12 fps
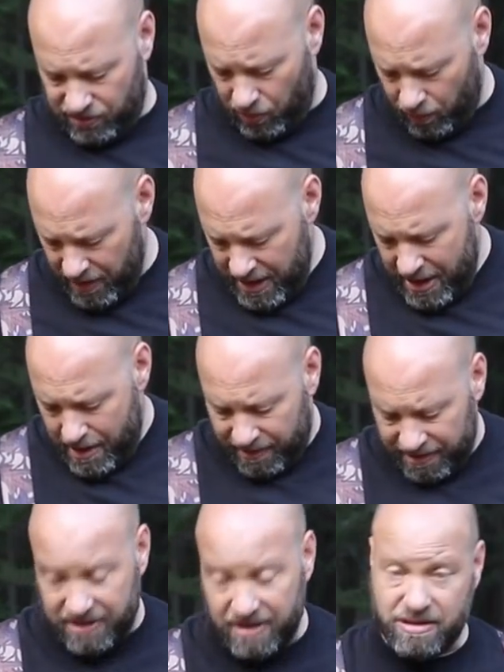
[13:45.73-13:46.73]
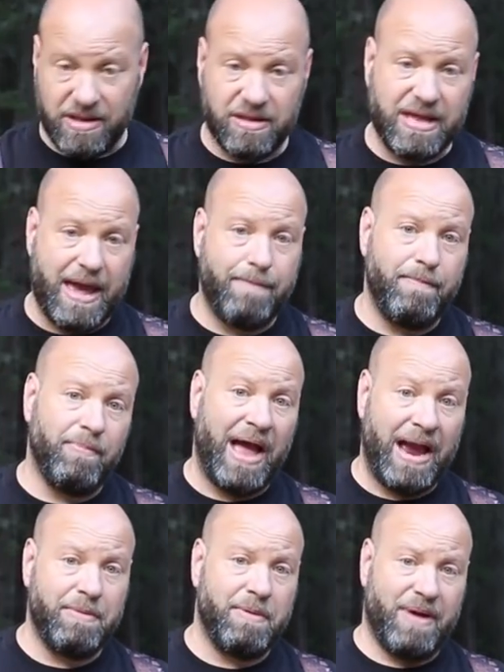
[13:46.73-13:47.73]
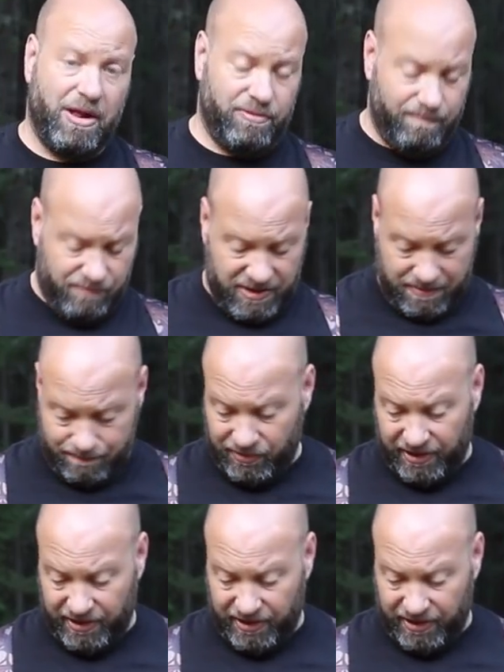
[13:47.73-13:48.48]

So, but this is that lineman belt that,